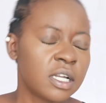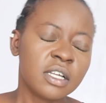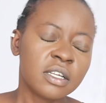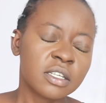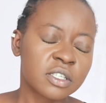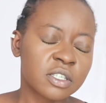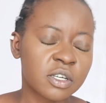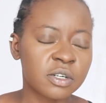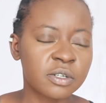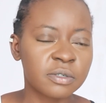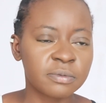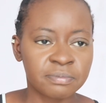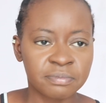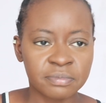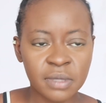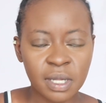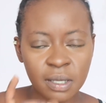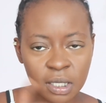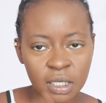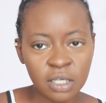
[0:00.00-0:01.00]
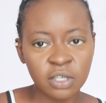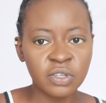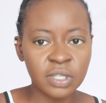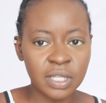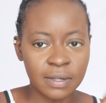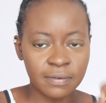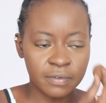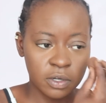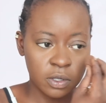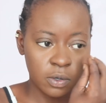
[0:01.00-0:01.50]
So I'm gonna do
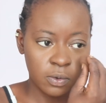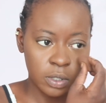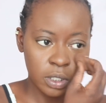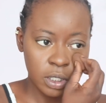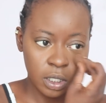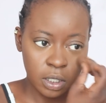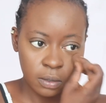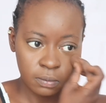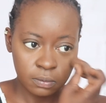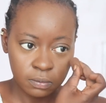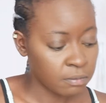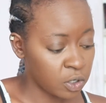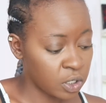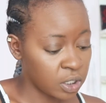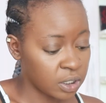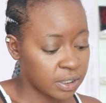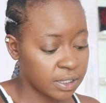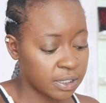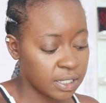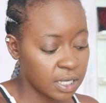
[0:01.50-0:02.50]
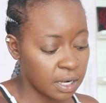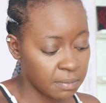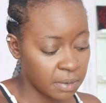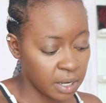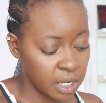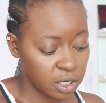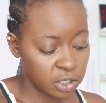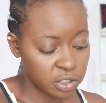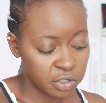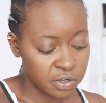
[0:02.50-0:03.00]
that video one day. I'm gonna set
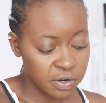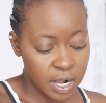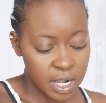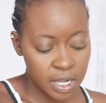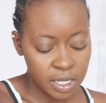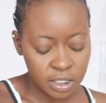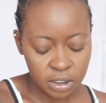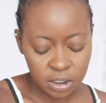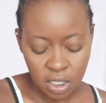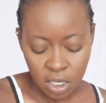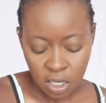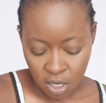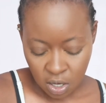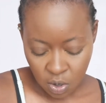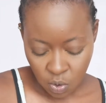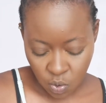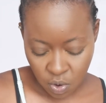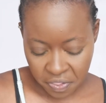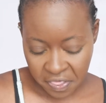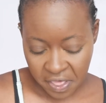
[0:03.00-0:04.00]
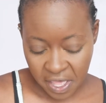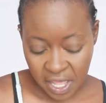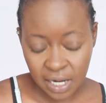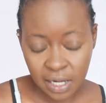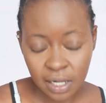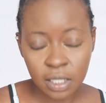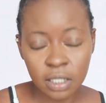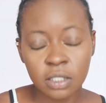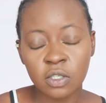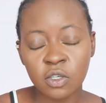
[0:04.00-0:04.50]
my under eyes with a
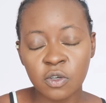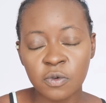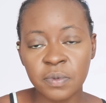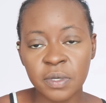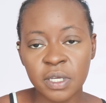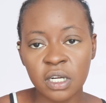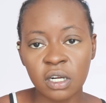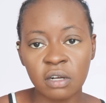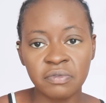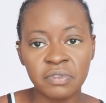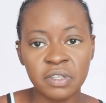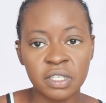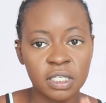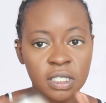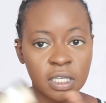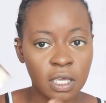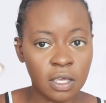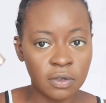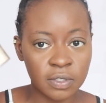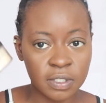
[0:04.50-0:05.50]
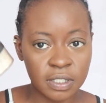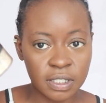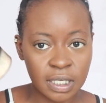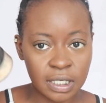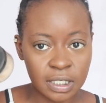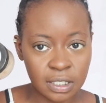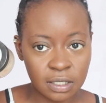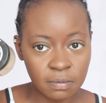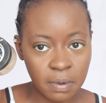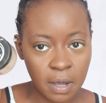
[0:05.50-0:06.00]
little bit of the Teo
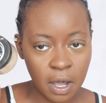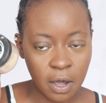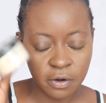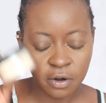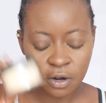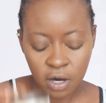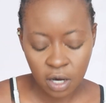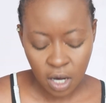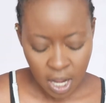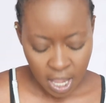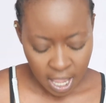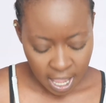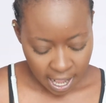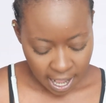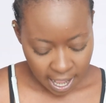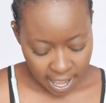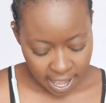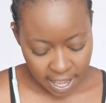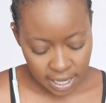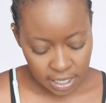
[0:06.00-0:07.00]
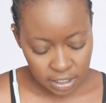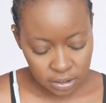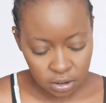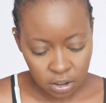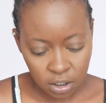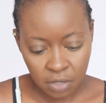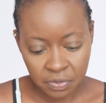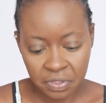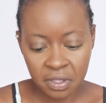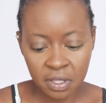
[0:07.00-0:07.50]
setting powder
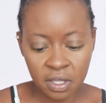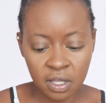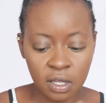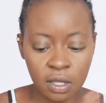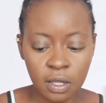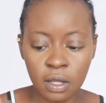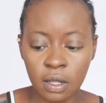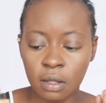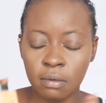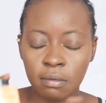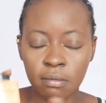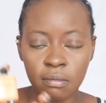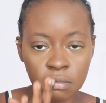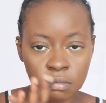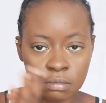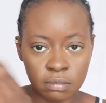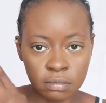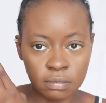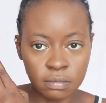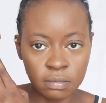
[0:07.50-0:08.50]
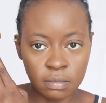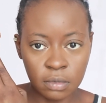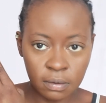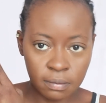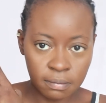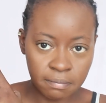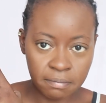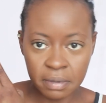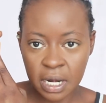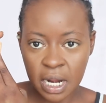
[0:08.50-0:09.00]
and the
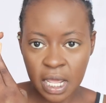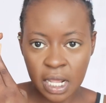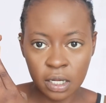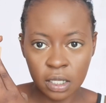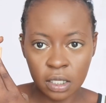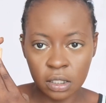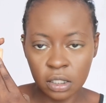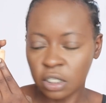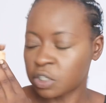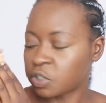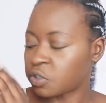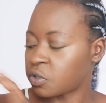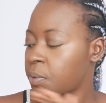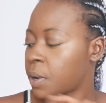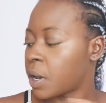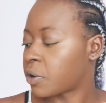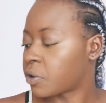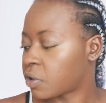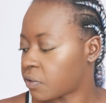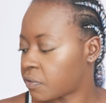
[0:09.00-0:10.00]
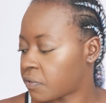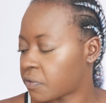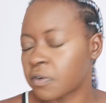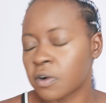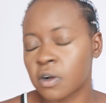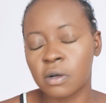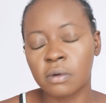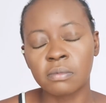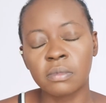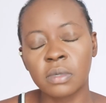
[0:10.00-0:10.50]
banana luxury powder
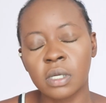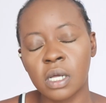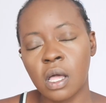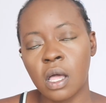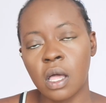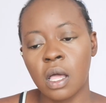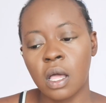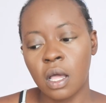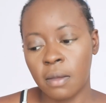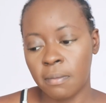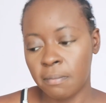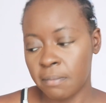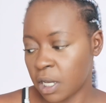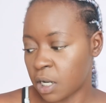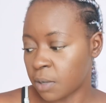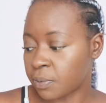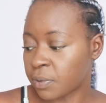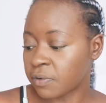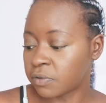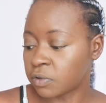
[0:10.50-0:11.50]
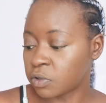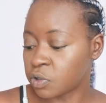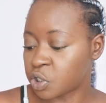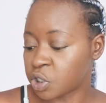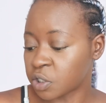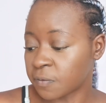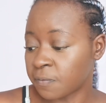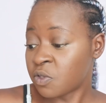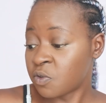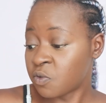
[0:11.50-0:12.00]
from Makeup
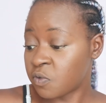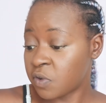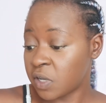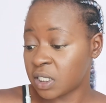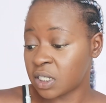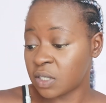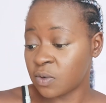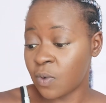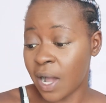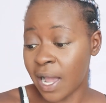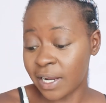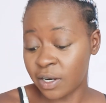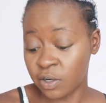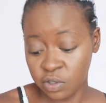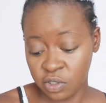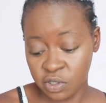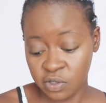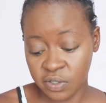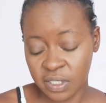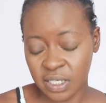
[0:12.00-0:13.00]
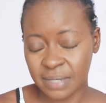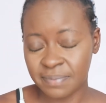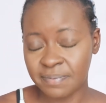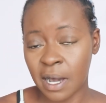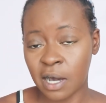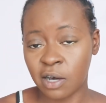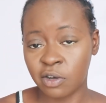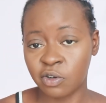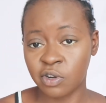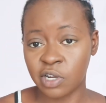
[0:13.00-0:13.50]
Revolution. The reason why I don't use this
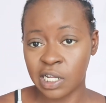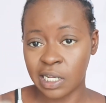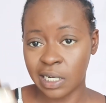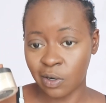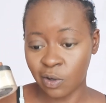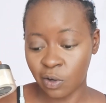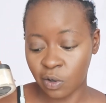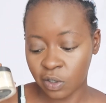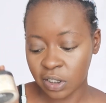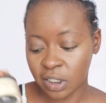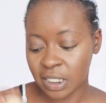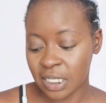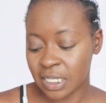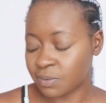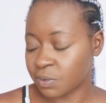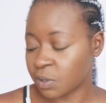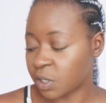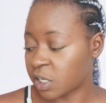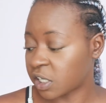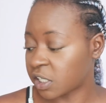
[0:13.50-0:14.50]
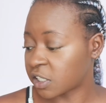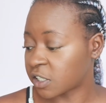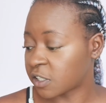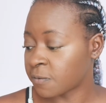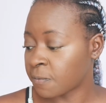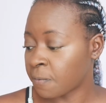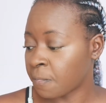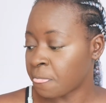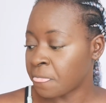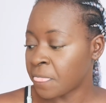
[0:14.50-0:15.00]
powder a lot is because